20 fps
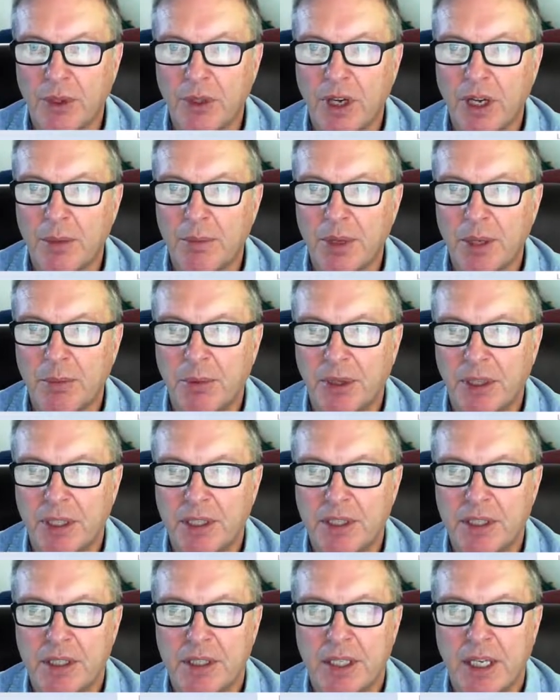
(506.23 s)
with these
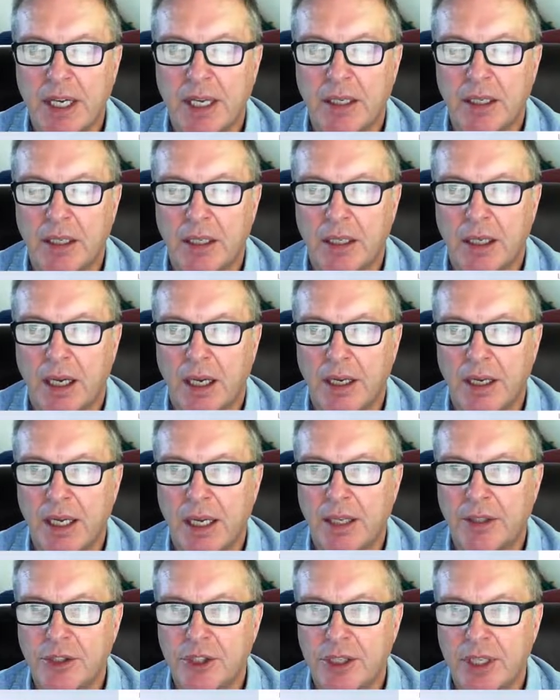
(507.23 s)
layouts
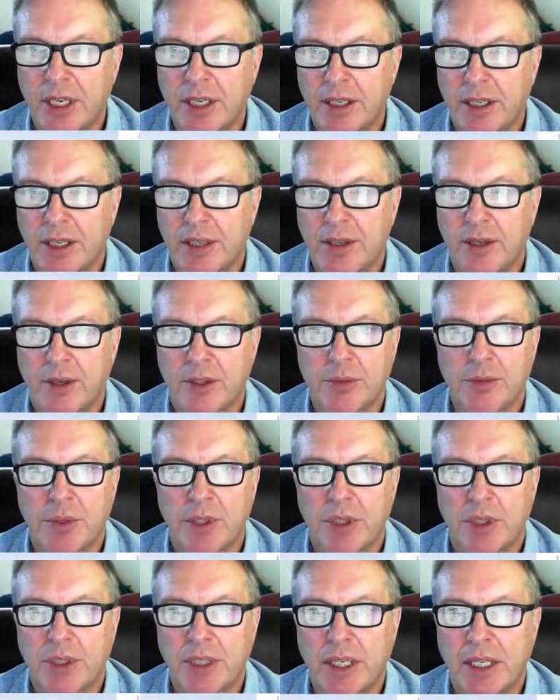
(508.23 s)
for a lot of people
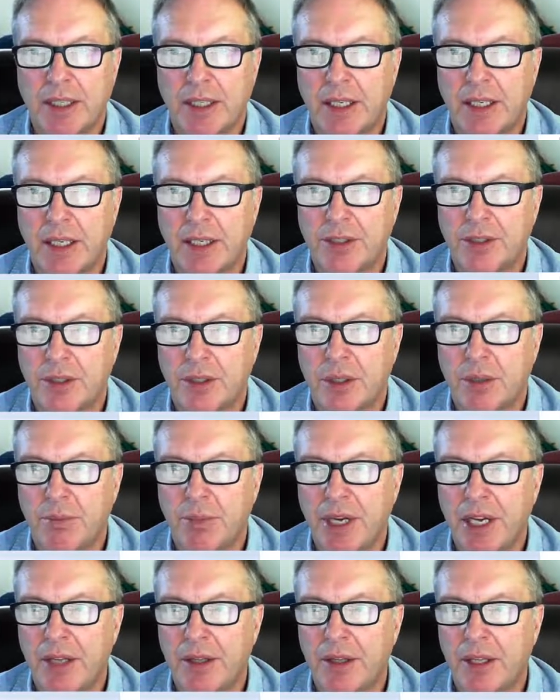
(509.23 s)
is that, again,
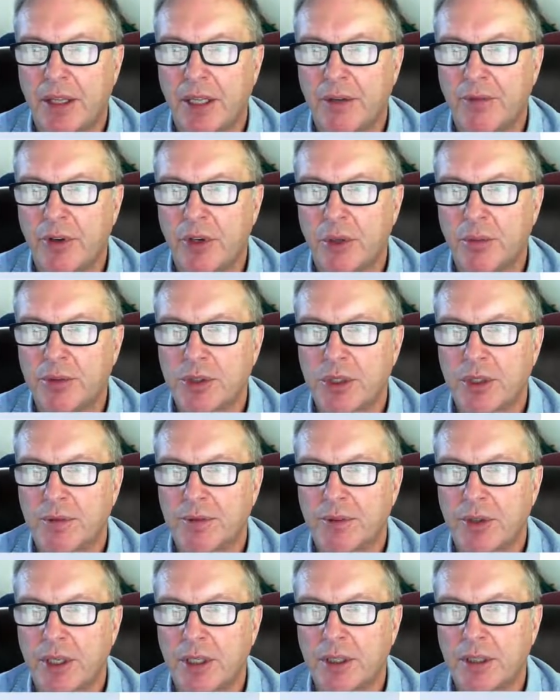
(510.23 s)
just like the other house we
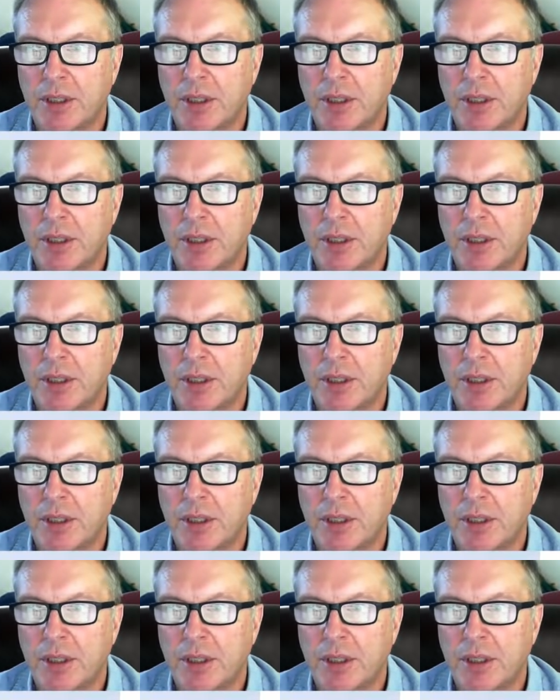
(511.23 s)
looked at,